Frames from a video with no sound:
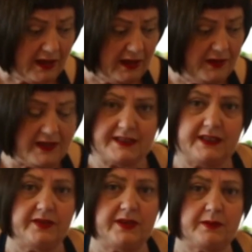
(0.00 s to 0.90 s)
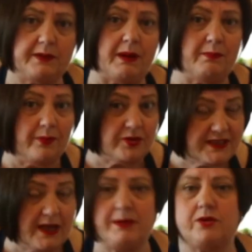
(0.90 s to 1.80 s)
There's even a
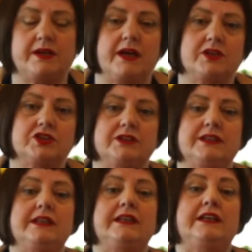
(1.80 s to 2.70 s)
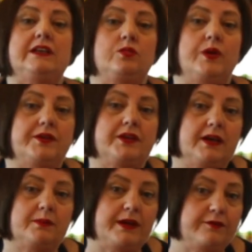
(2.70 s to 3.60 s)
balsamic reduction with
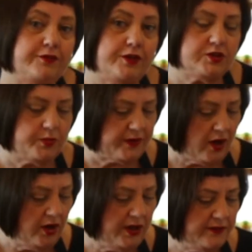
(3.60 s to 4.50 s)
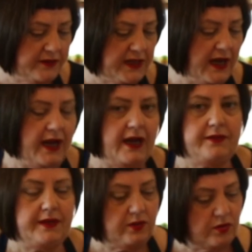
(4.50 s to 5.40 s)
infused with olives,
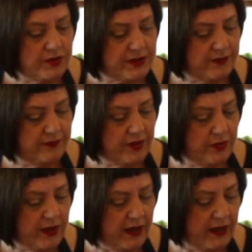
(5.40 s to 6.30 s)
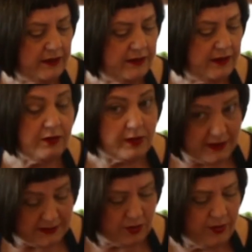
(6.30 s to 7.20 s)
and then also a very handy,
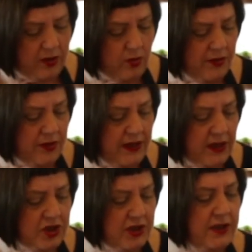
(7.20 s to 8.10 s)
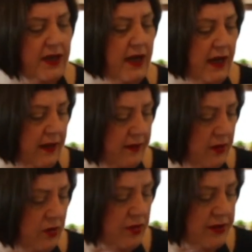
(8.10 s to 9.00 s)
there's a red wine reduction, and
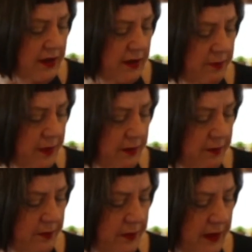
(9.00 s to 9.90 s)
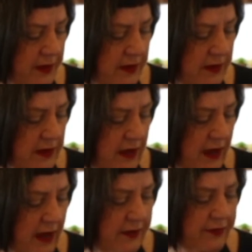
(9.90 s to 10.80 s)
then also a
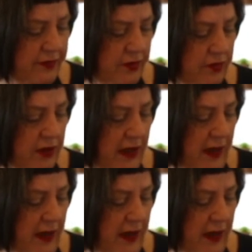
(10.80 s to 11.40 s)
delightful